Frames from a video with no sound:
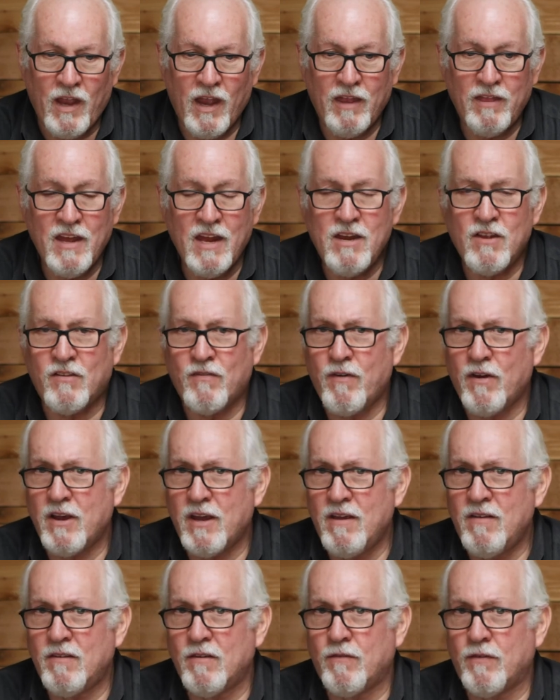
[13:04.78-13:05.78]
and then it's very
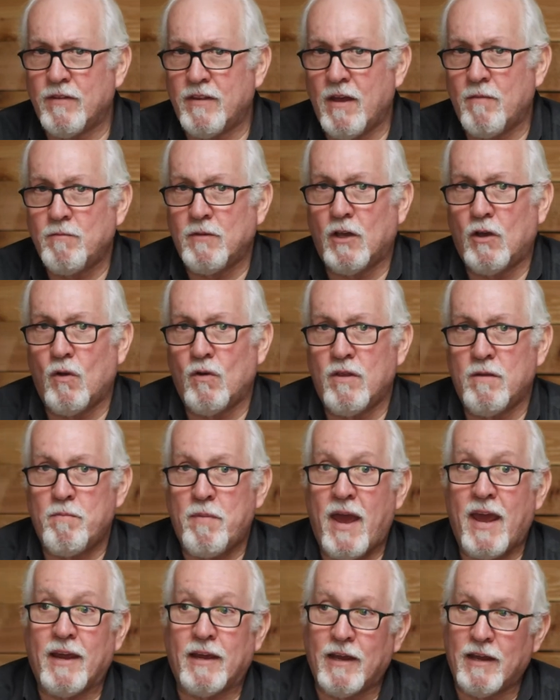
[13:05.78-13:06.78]
easy for them to go to the
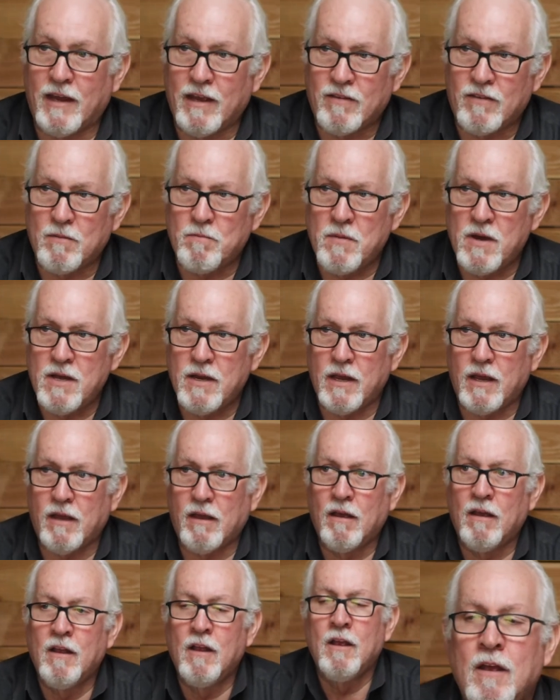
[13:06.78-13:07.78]
bank and get the money.
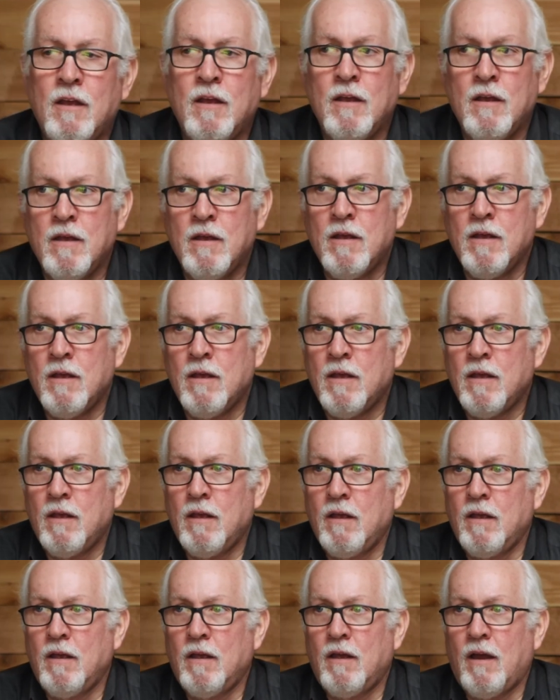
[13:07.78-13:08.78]

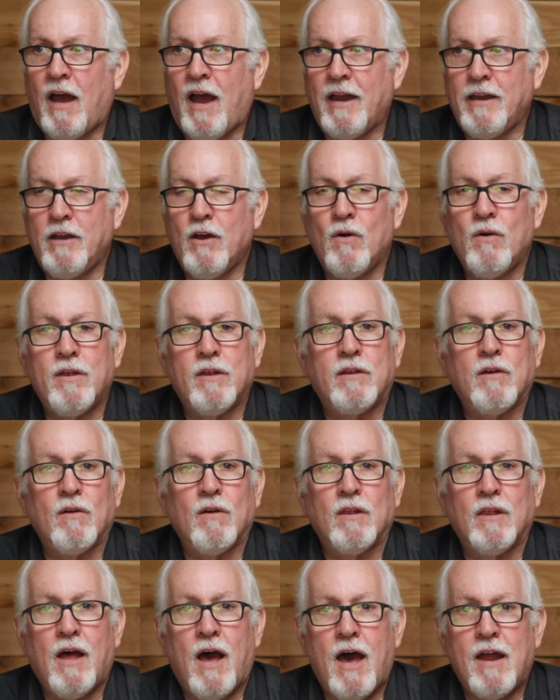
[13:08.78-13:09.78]
I know that there are
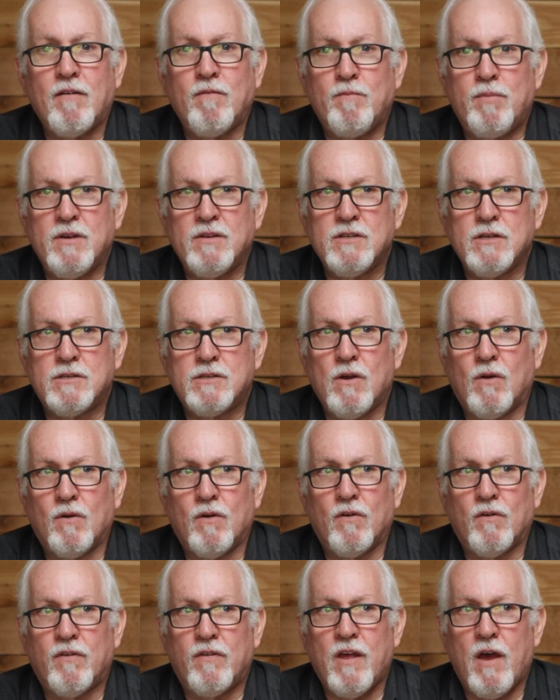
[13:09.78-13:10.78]
a lot of business
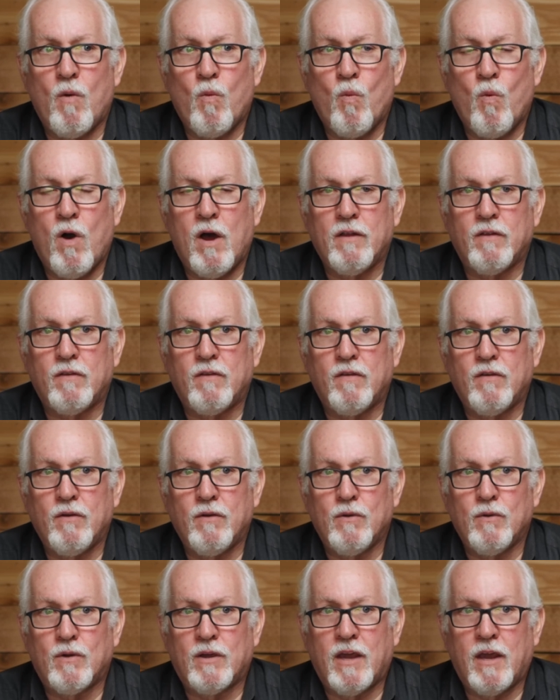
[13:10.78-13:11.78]
owners that want
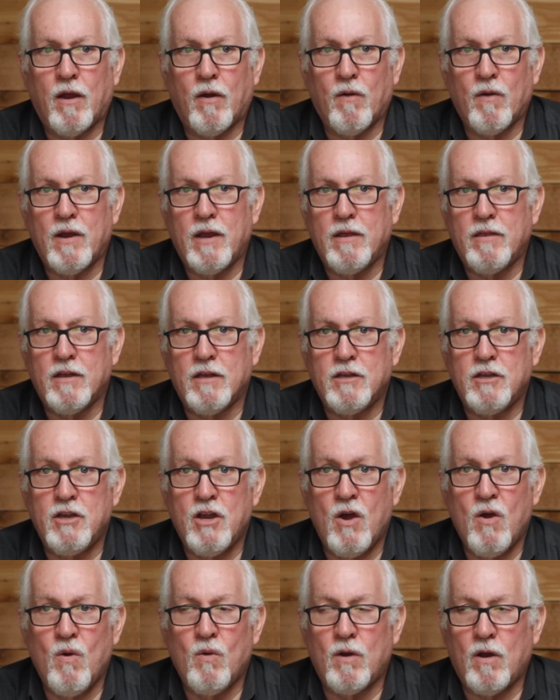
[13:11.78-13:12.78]
to carry the
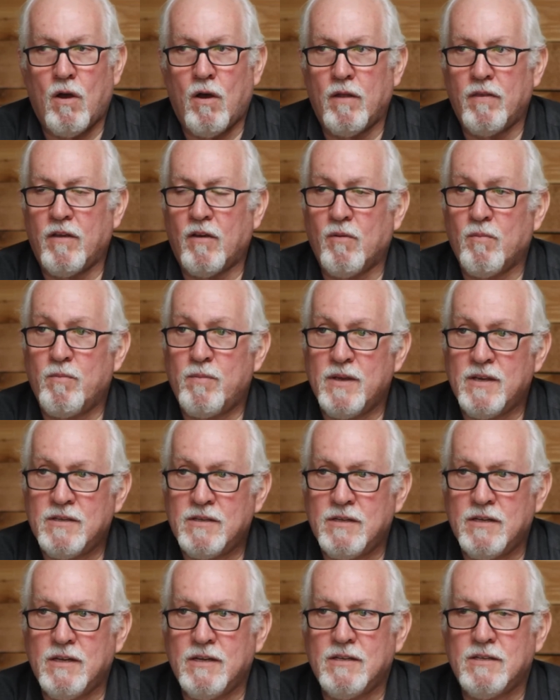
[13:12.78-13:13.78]
note on their
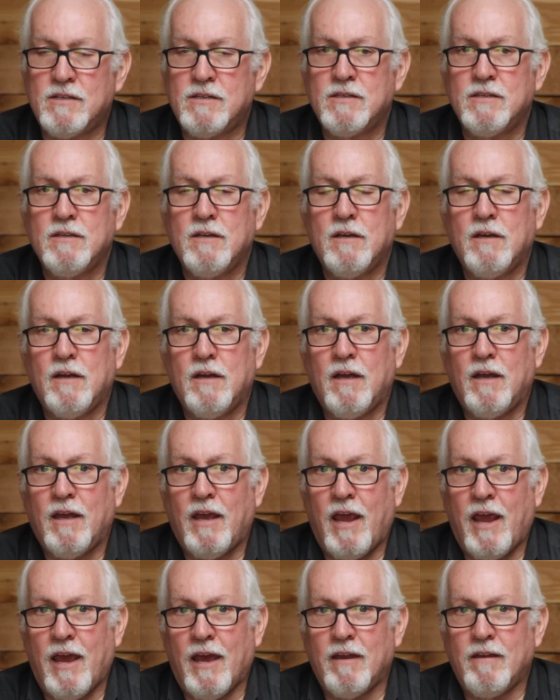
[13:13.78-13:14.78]
business,
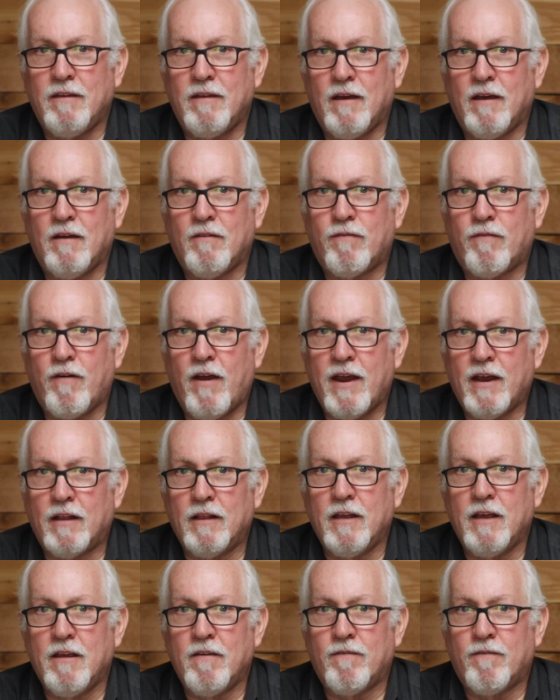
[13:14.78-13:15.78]
and
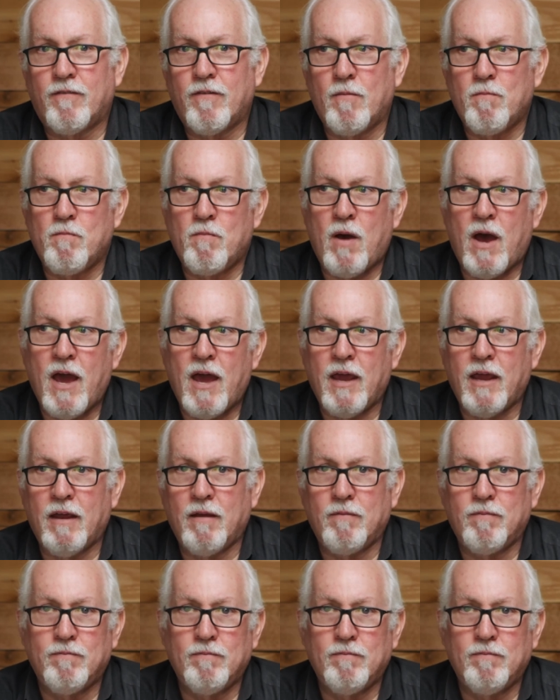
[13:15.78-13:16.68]
frankly, from my